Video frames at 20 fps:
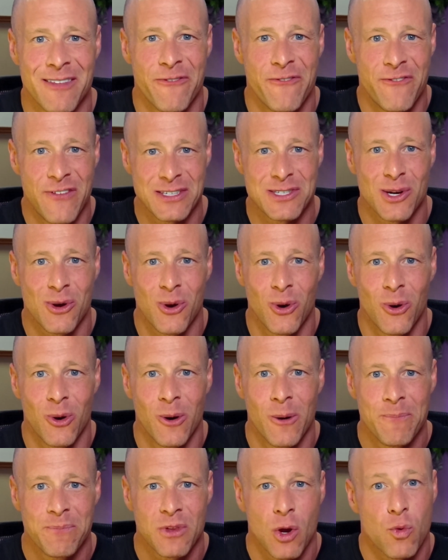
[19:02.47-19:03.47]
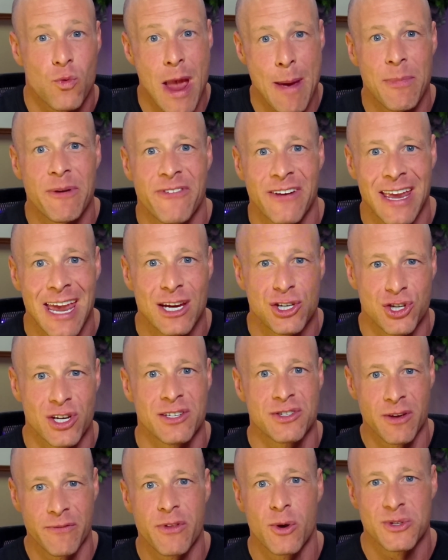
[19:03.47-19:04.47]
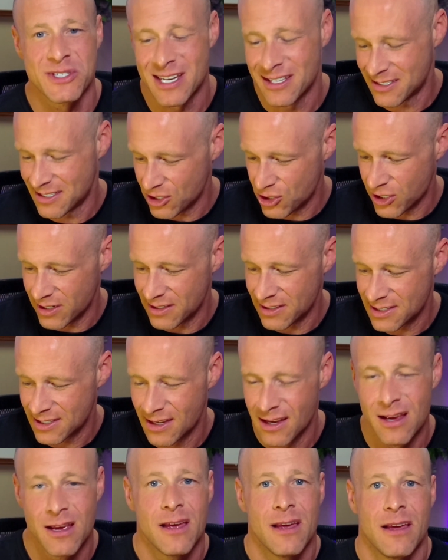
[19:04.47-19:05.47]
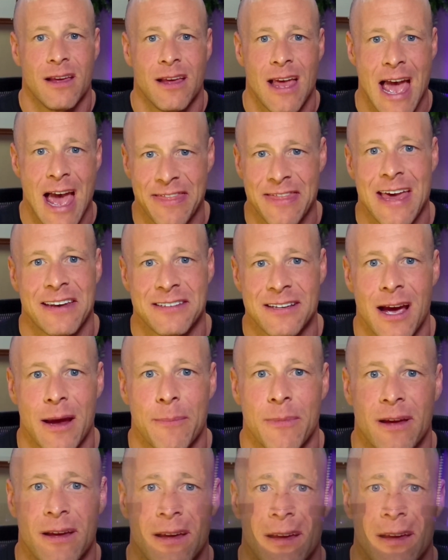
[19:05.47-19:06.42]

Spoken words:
physical ramifications of those decisions at that time.